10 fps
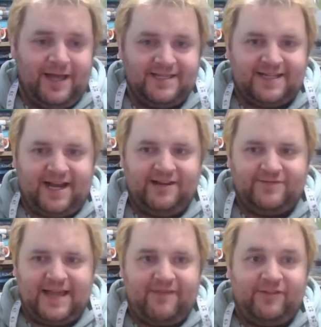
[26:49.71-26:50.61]
it's kind
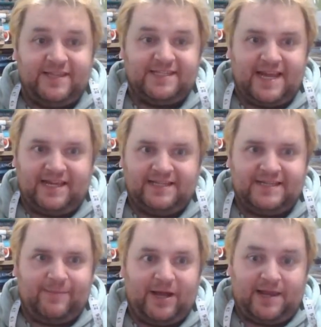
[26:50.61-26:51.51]
of everything's taken a
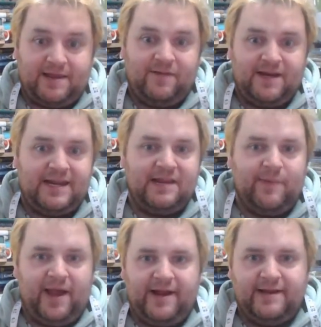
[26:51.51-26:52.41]
step back, even
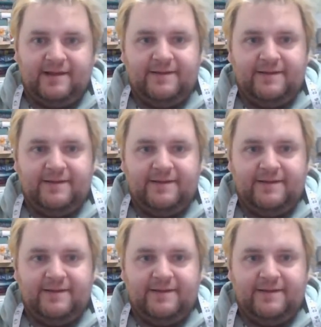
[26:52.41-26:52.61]
eBay.